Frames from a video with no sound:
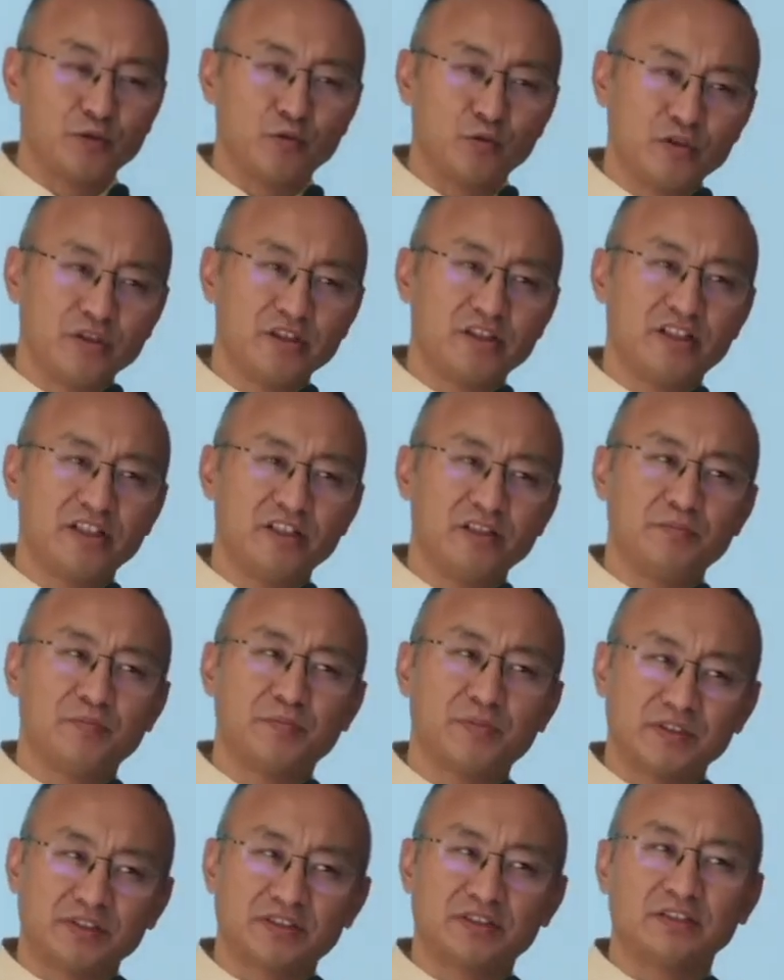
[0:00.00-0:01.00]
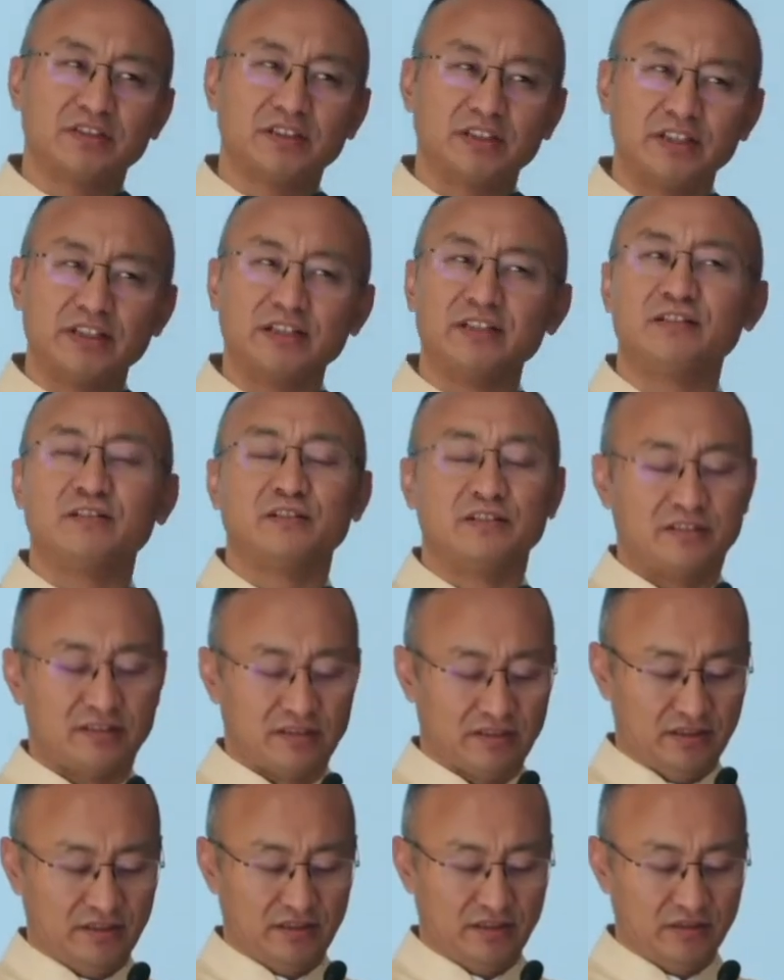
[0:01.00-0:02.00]
20%
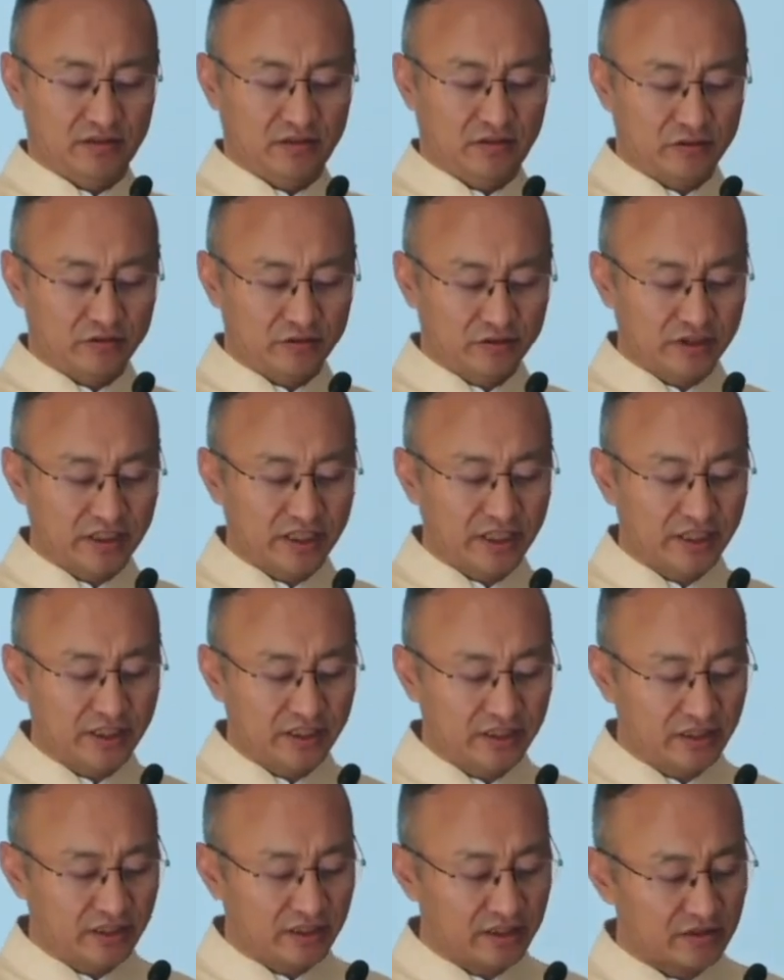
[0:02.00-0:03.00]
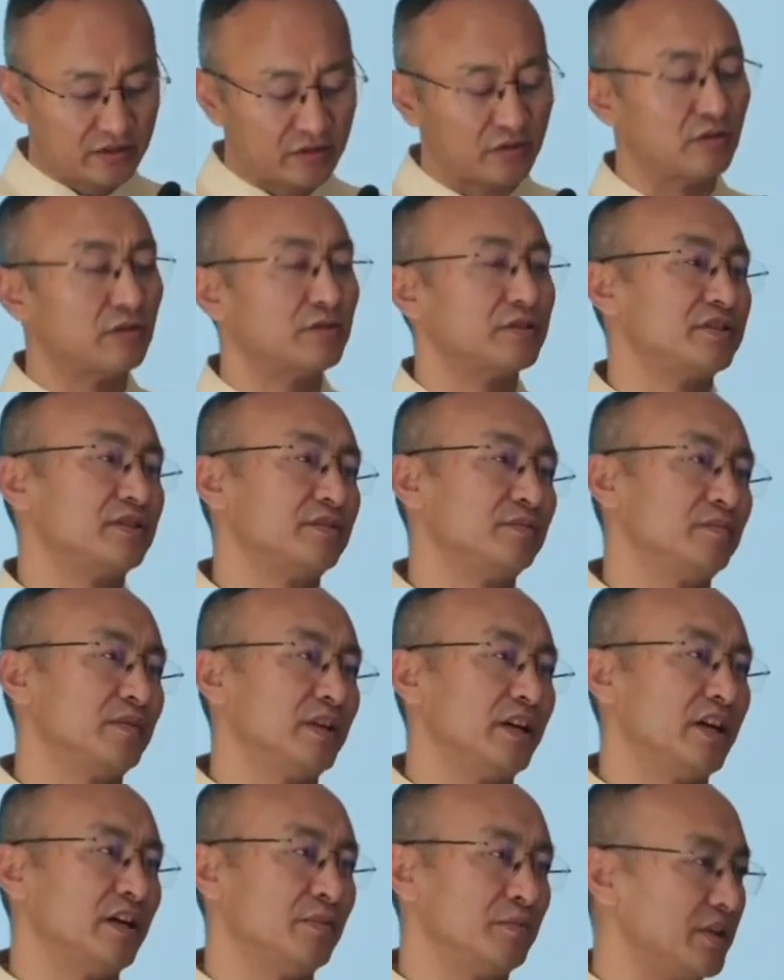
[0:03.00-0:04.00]
increase in online scholarship
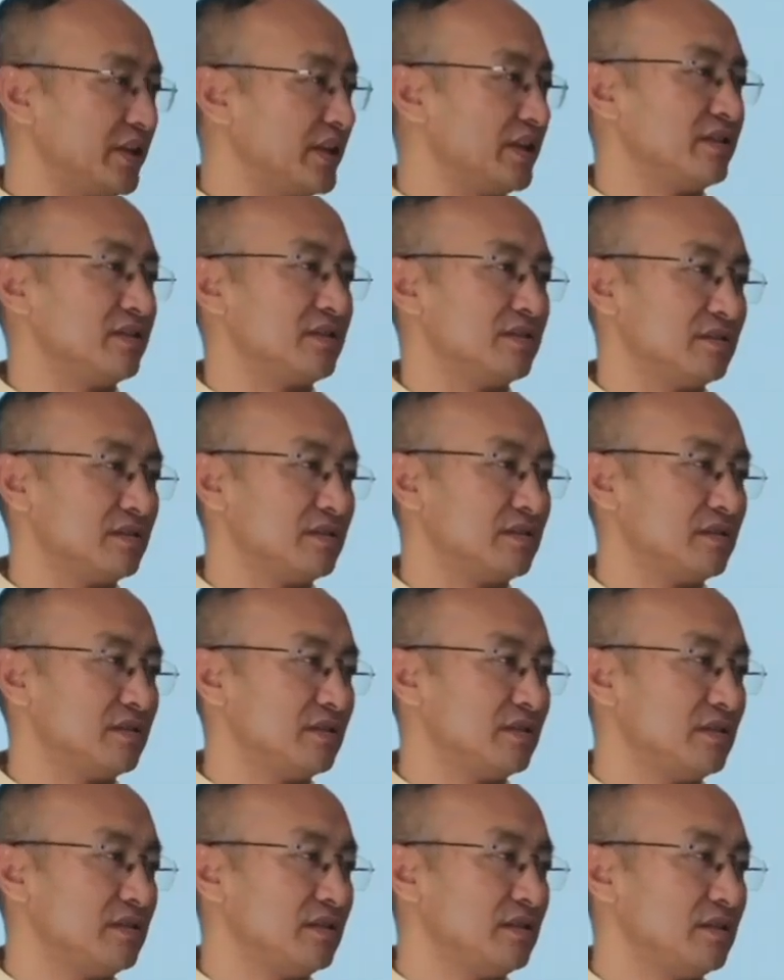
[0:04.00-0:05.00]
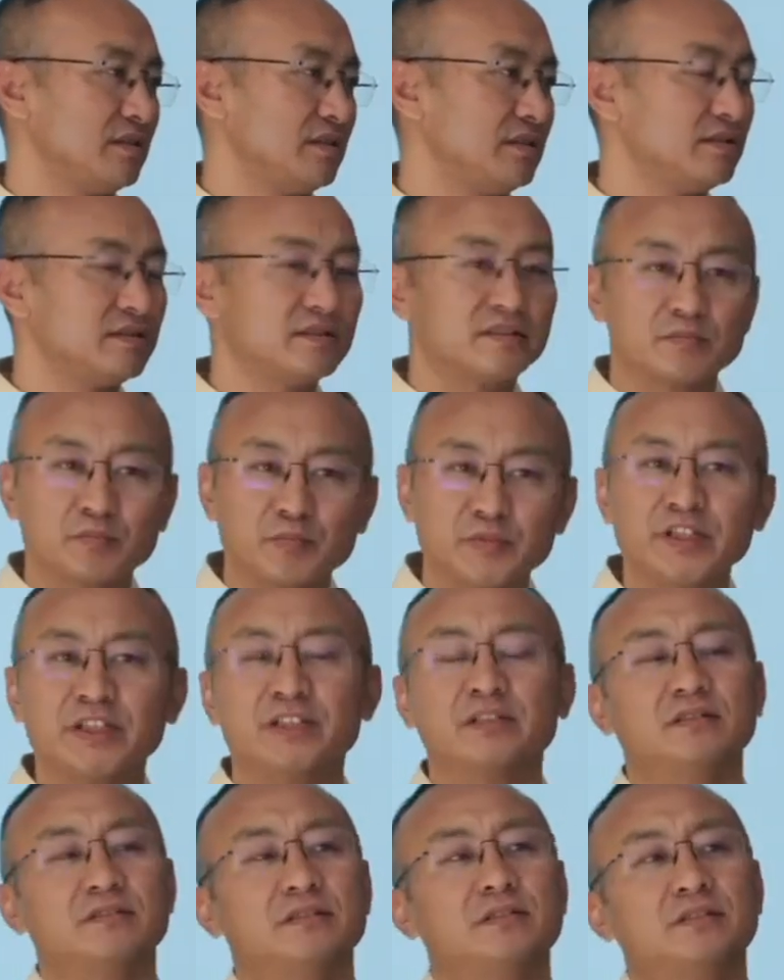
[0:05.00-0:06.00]
applications. This has
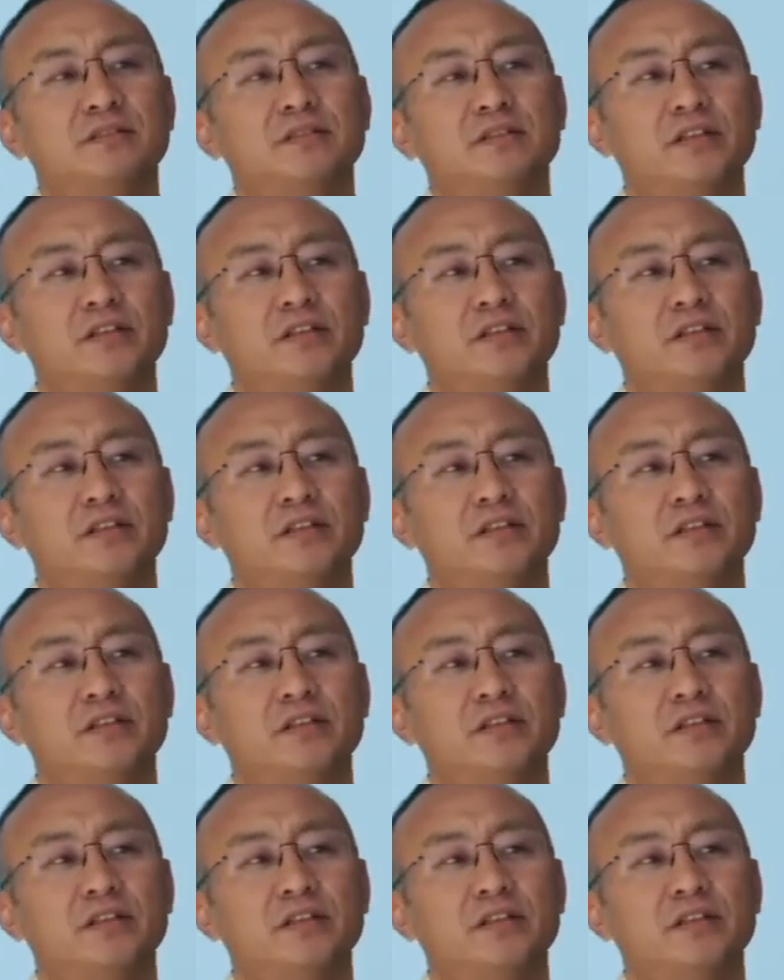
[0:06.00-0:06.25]
made